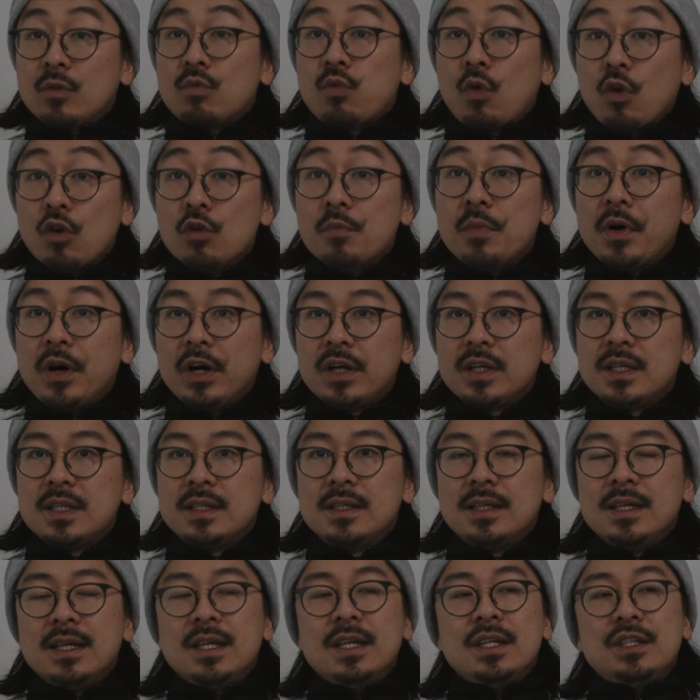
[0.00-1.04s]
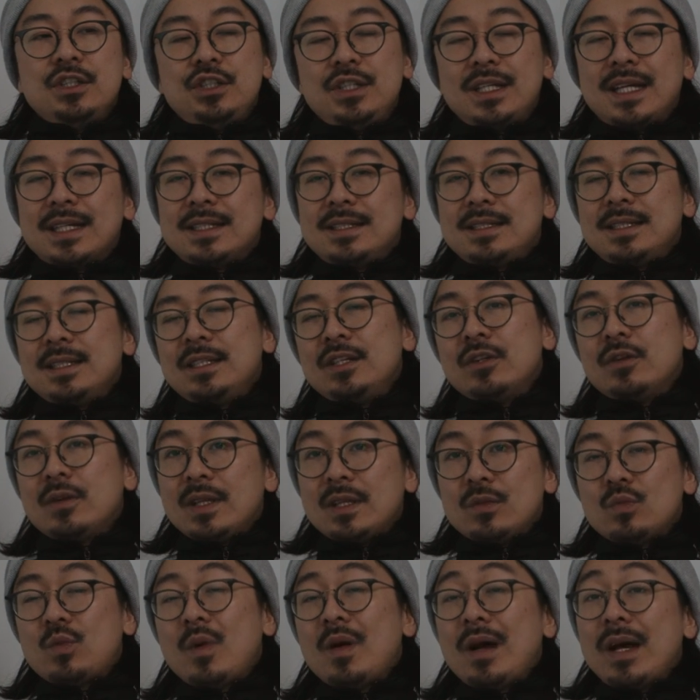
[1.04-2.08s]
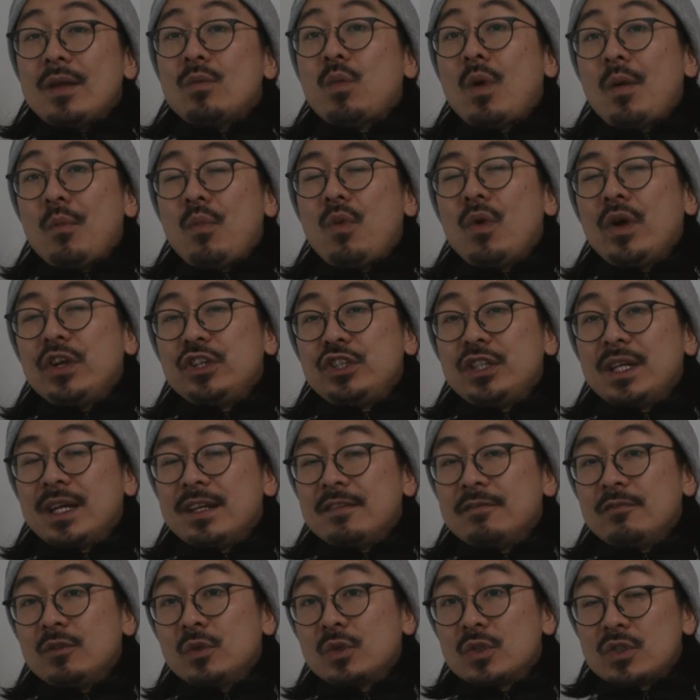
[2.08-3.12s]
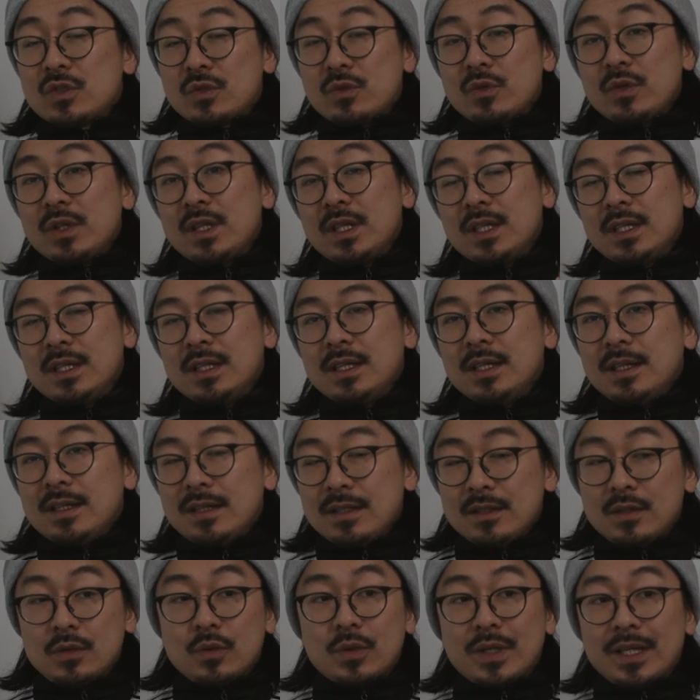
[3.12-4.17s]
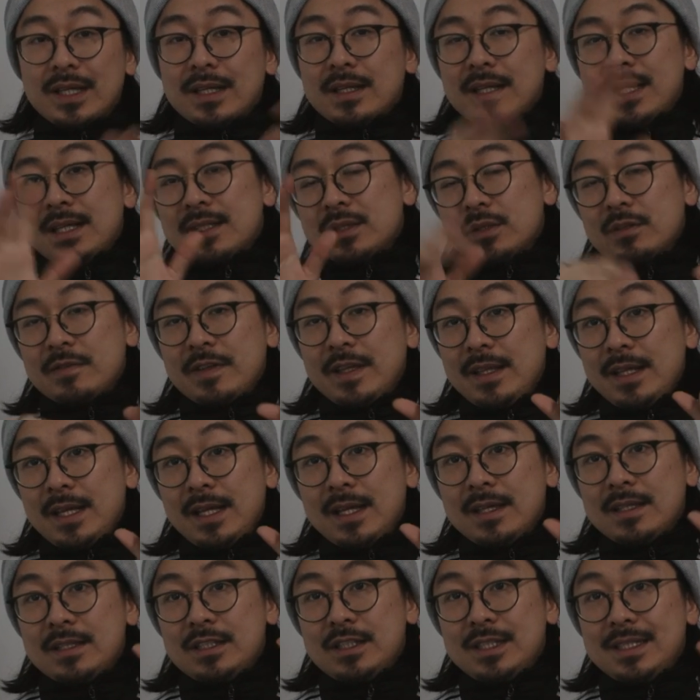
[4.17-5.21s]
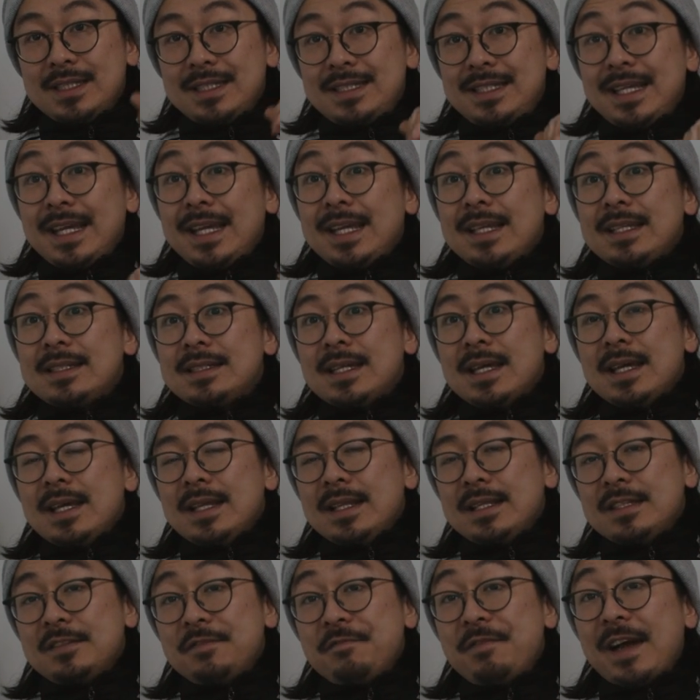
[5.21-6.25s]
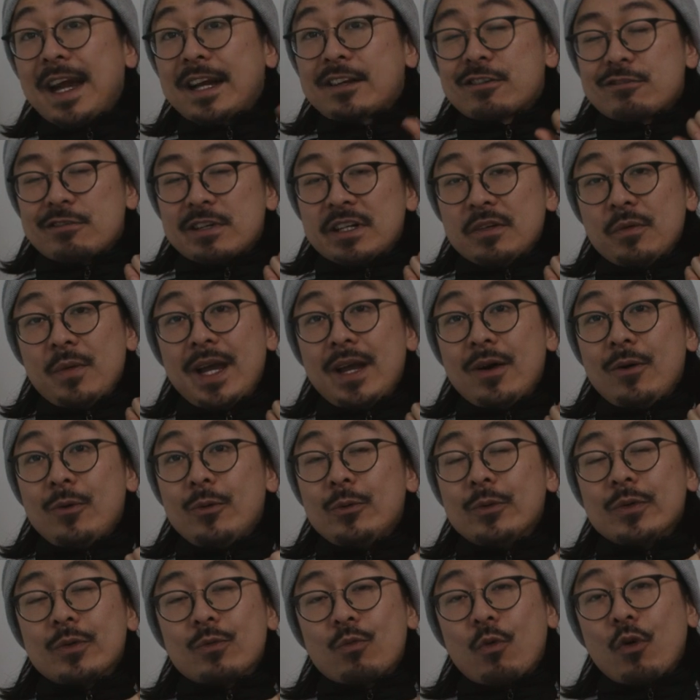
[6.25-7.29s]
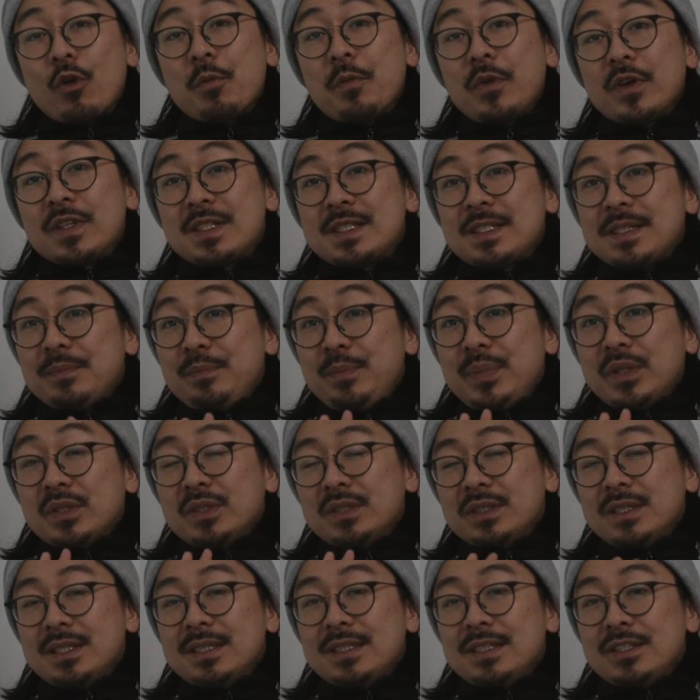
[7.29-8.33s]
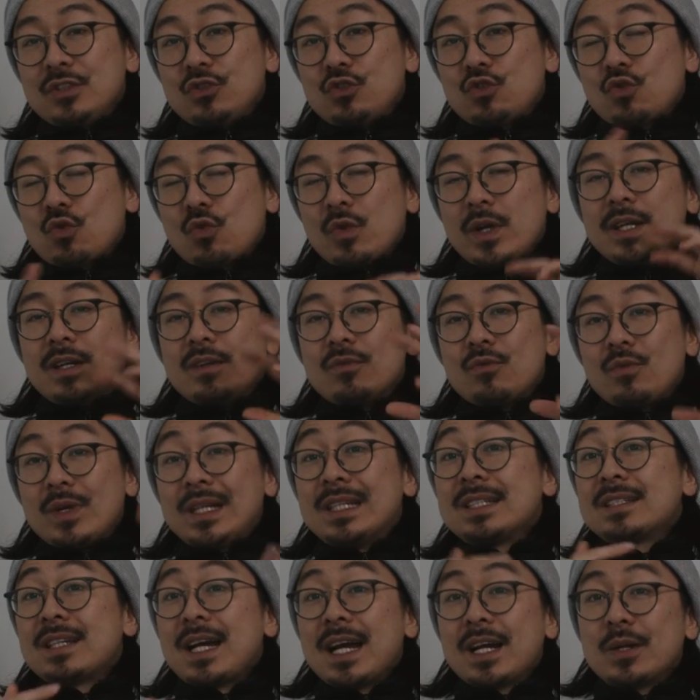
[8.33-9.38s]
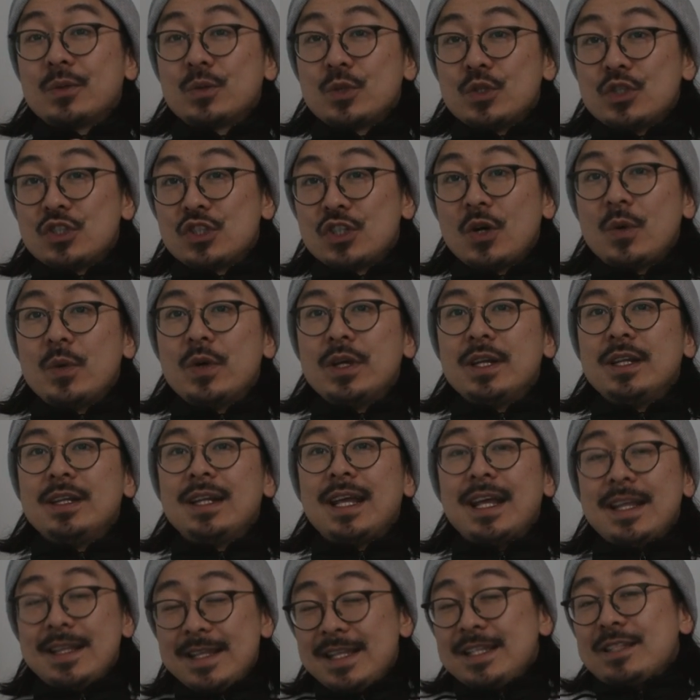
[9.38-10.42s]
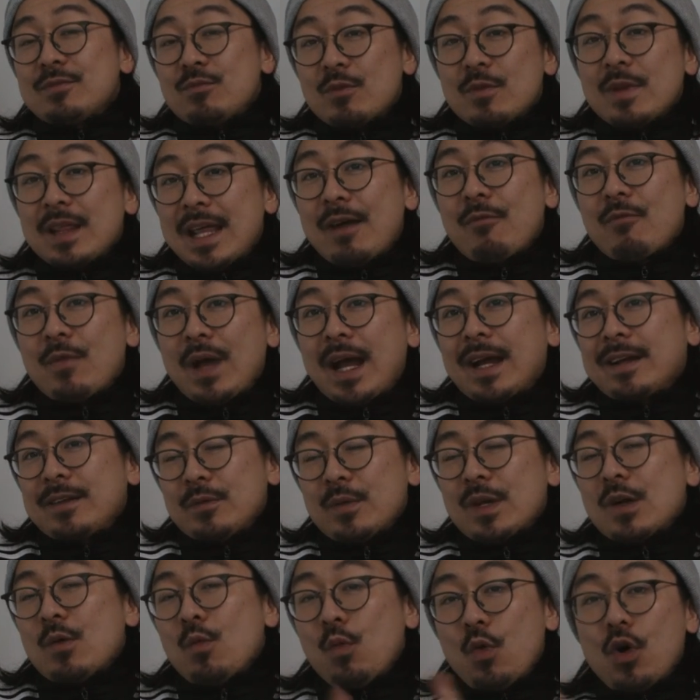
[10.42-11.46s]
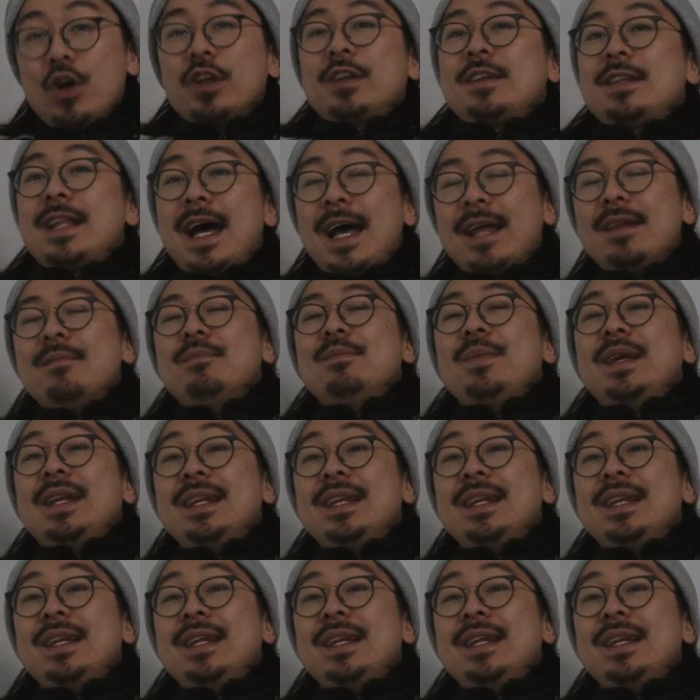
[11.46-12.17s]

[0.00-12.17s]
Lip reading: robot, and she gets to, you know, at one point she kind of looks through the looking glass sort of thing, and she sees this factory where all the robots are built and destroyed and recycled and so on. And this, that actually, when I watched that